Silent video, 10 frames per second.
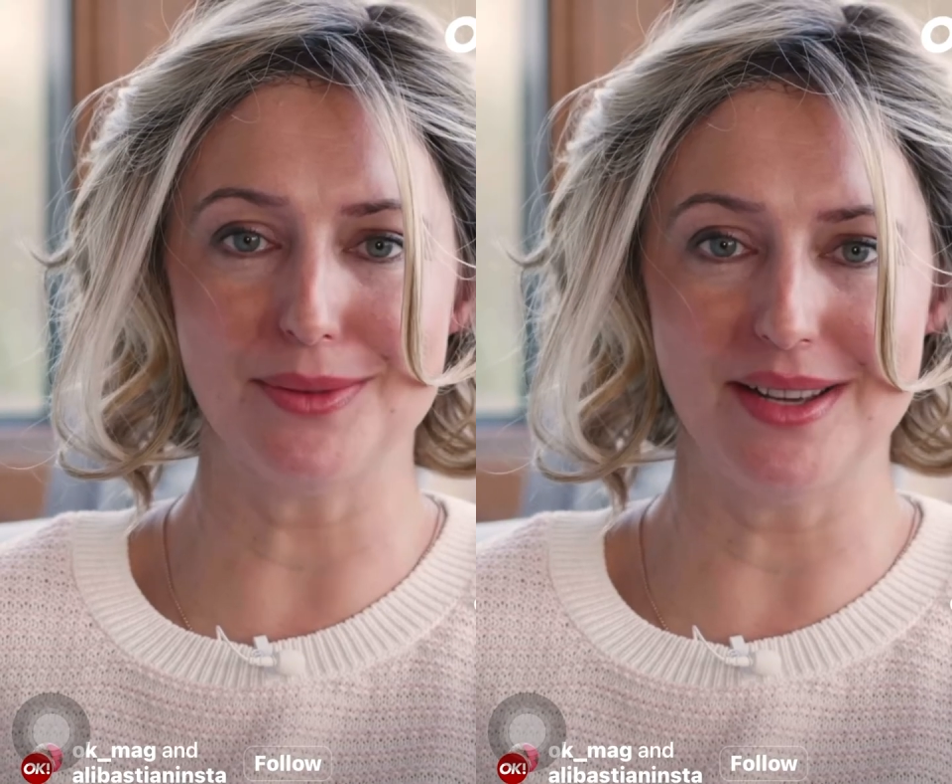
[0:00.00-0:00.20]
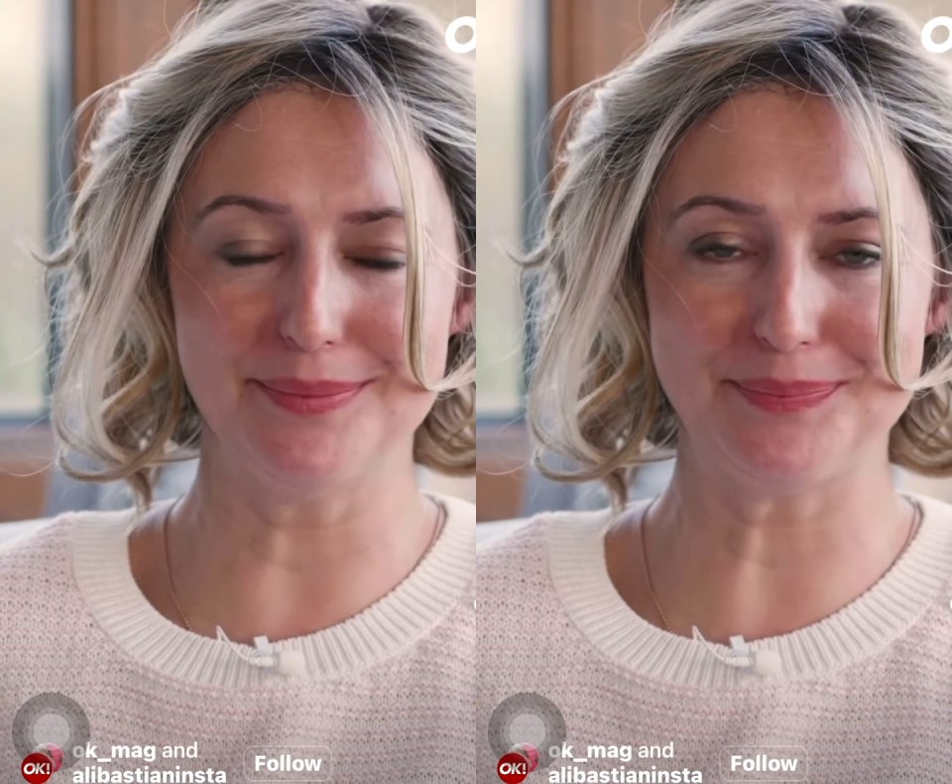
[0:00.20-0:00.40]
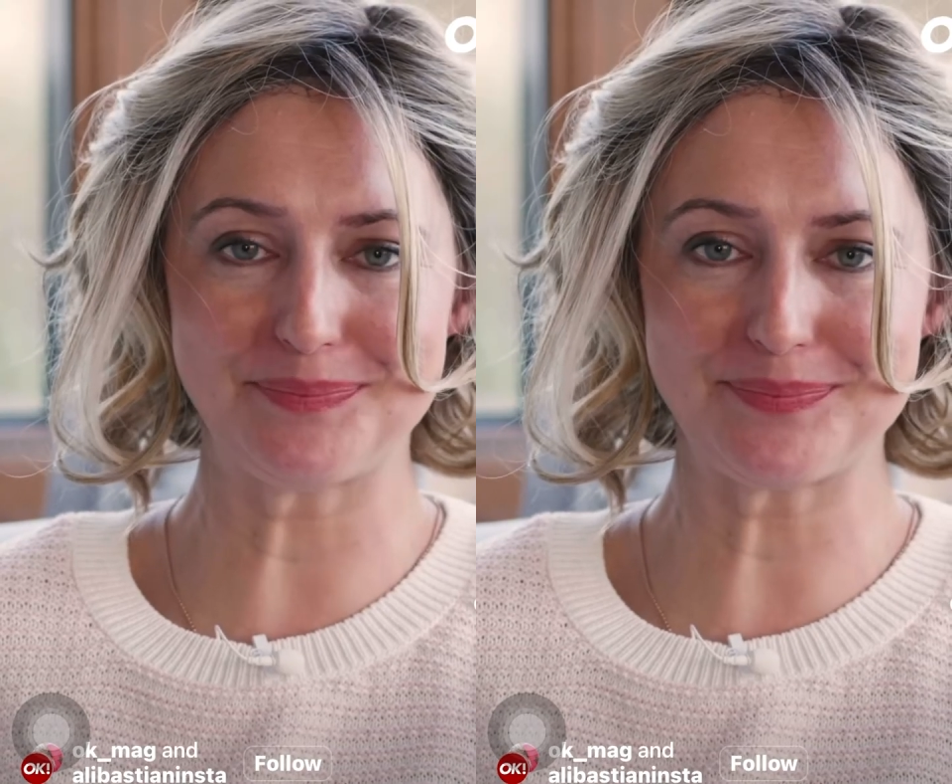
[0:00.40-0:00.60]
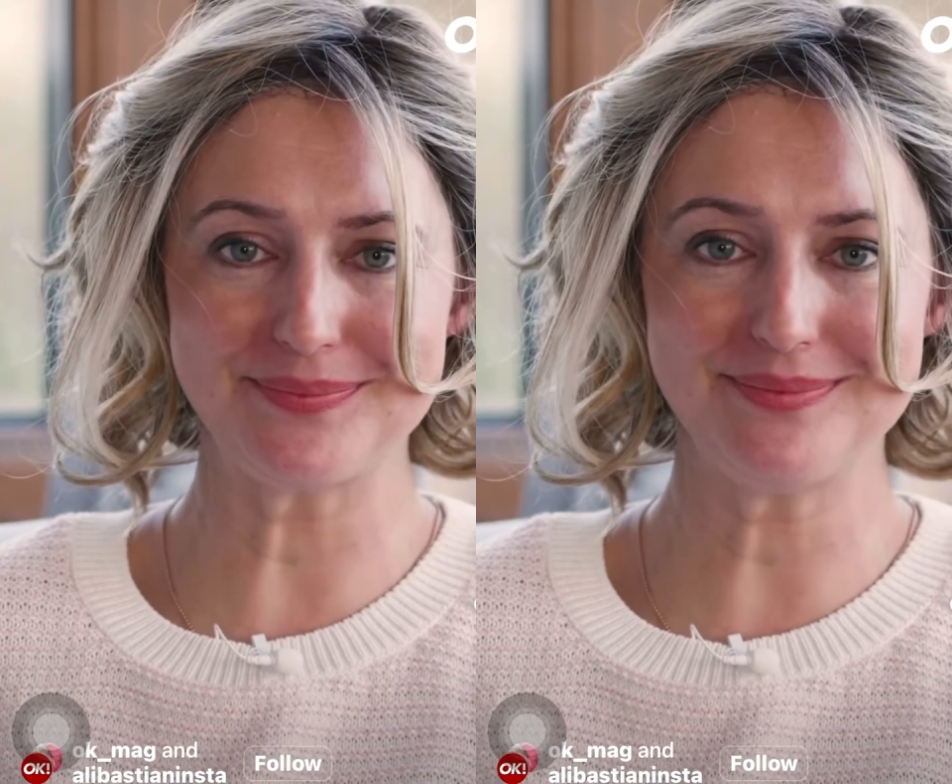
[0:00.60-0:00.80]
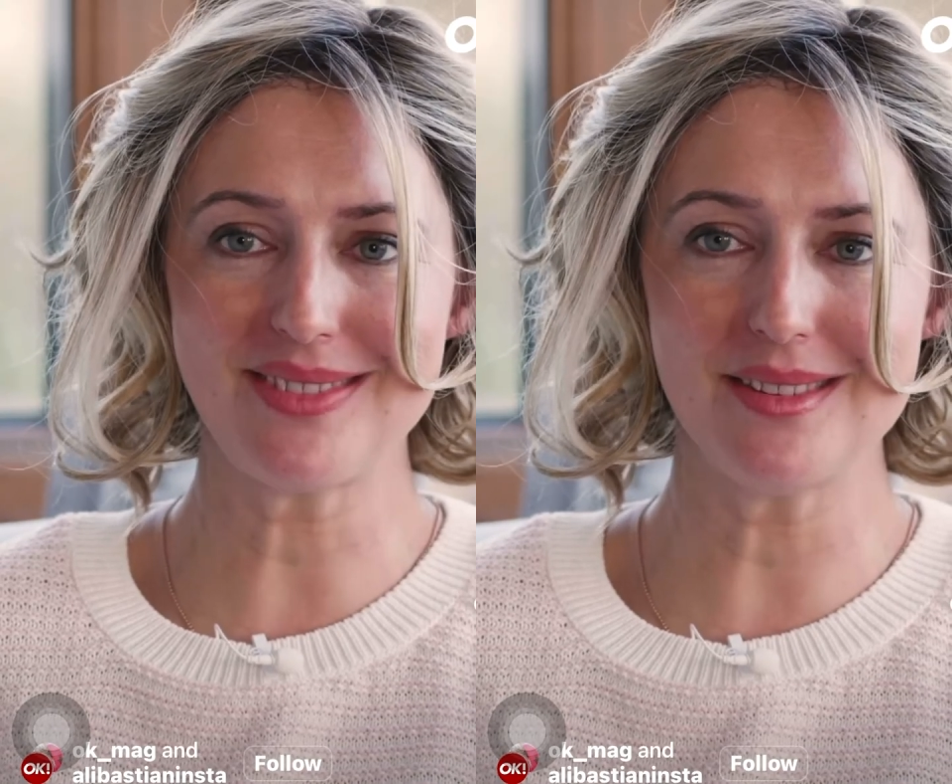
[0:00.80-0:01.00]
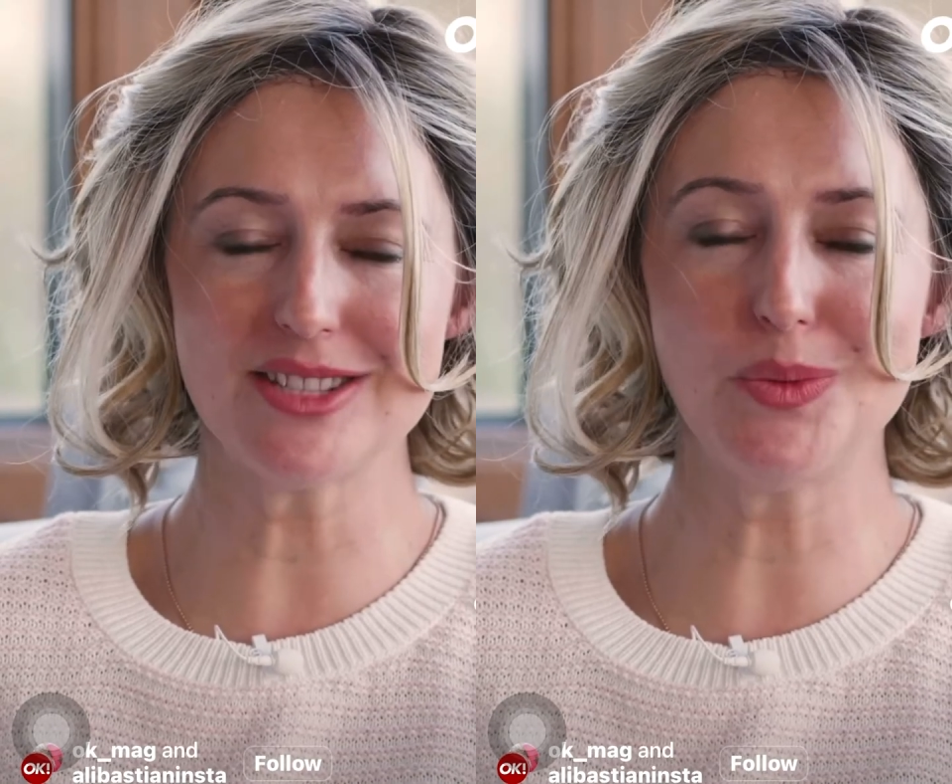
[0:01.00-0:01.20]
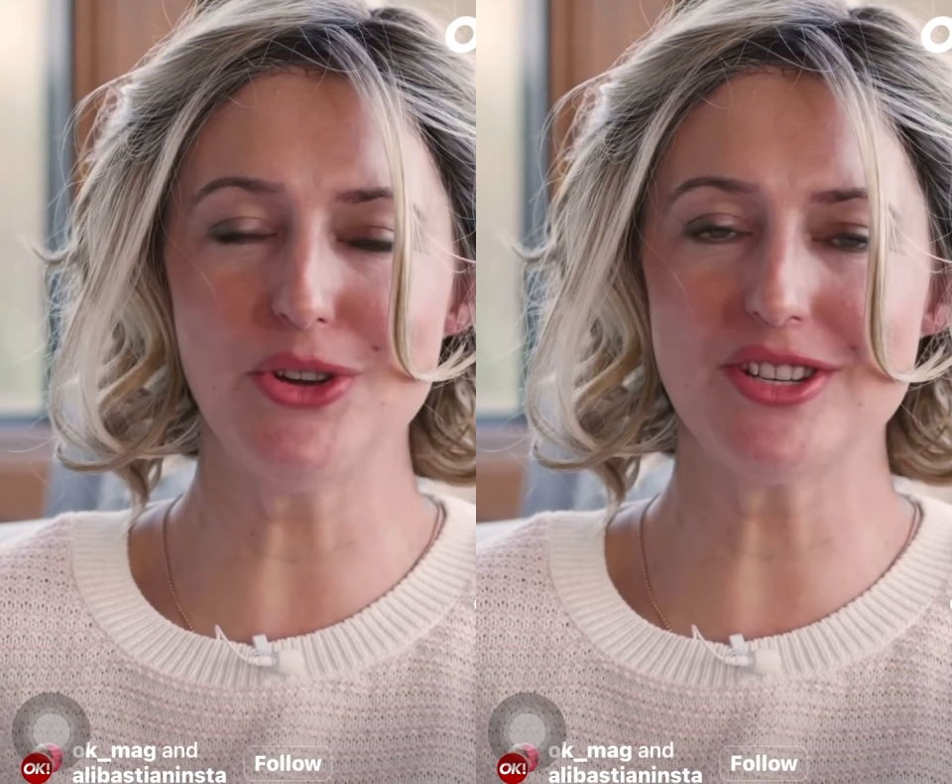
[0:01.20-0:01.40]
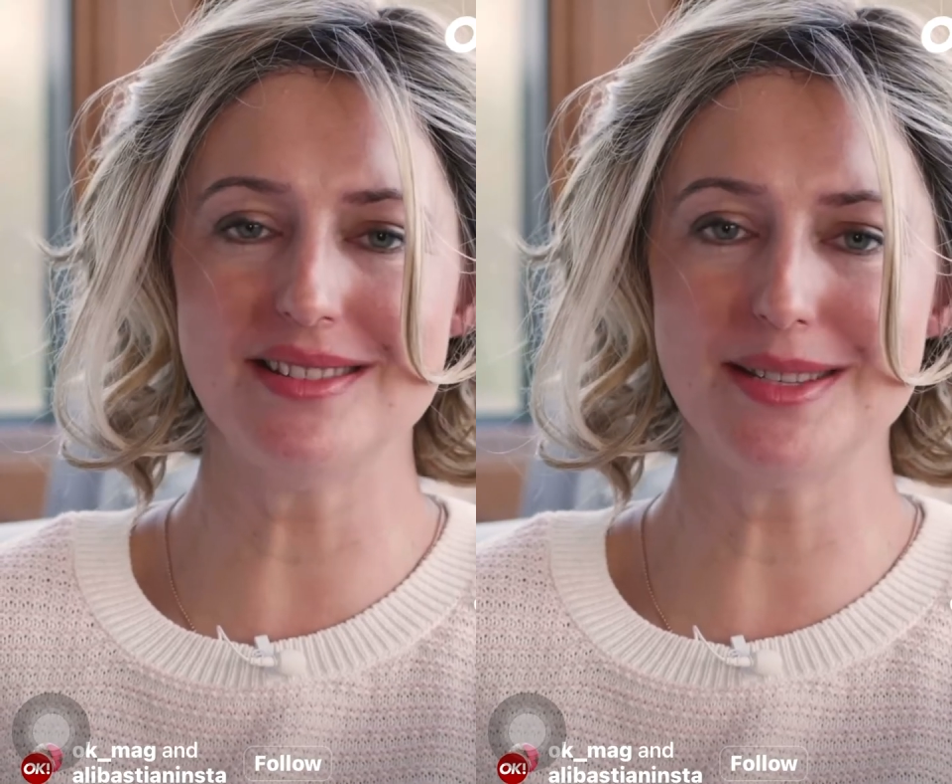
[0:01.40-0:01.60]
it. So
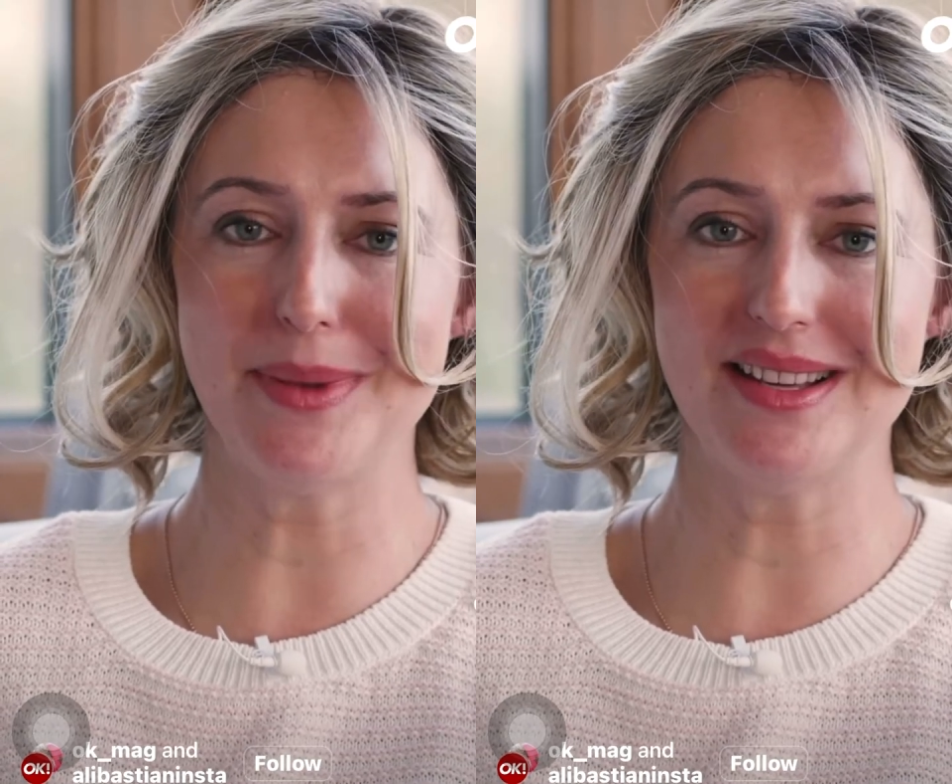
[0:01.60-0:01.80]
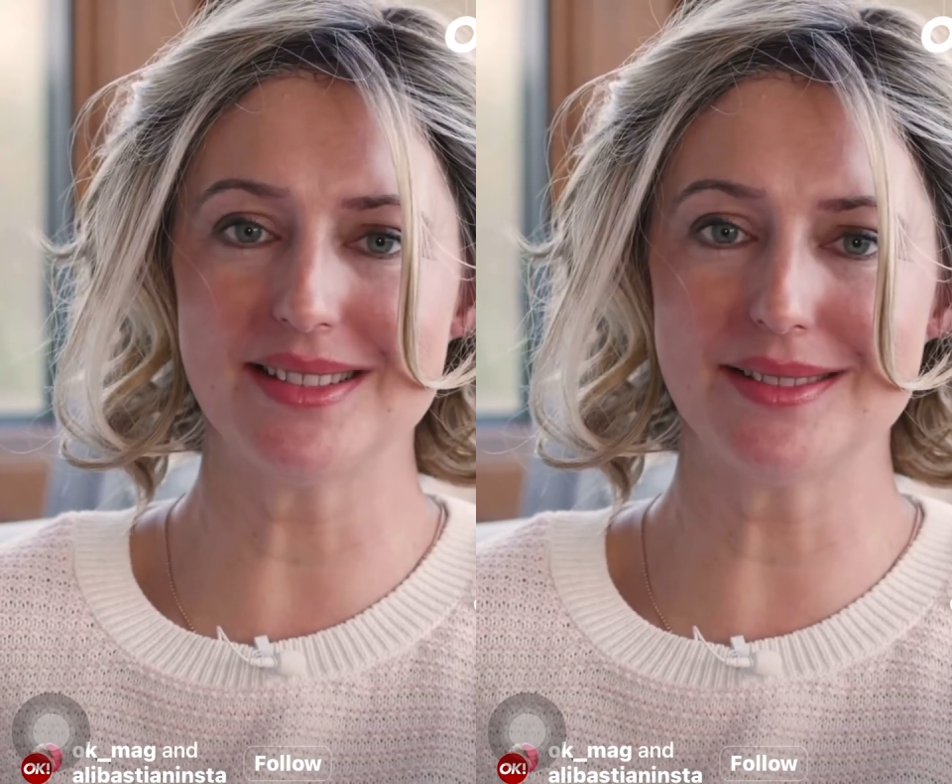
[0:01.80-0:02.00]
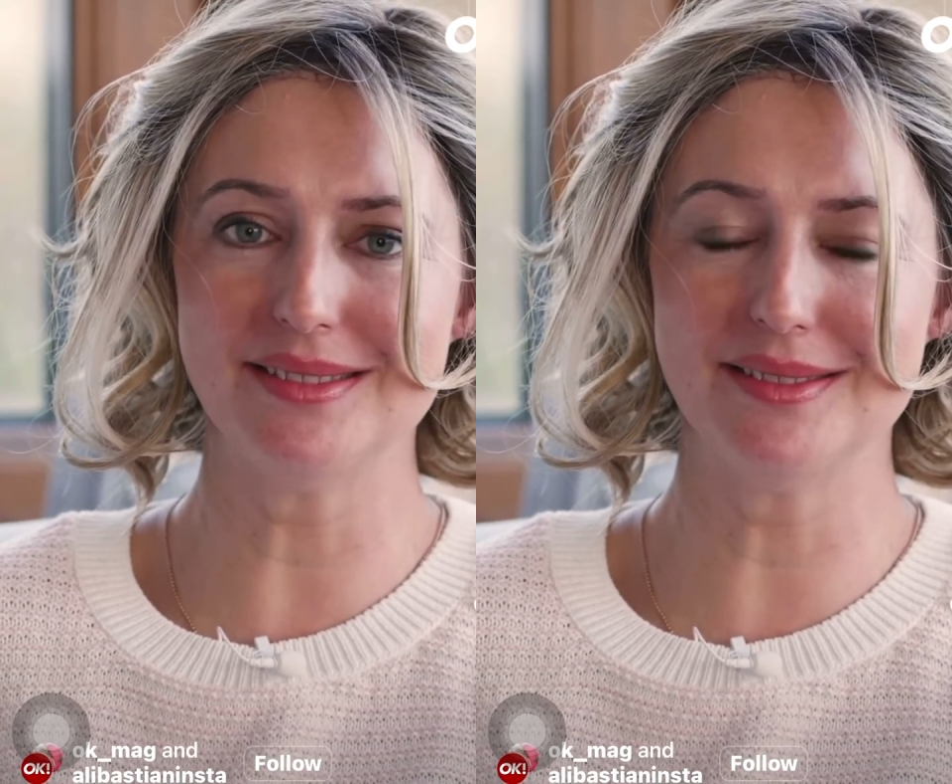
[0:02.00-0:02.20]
watch this space.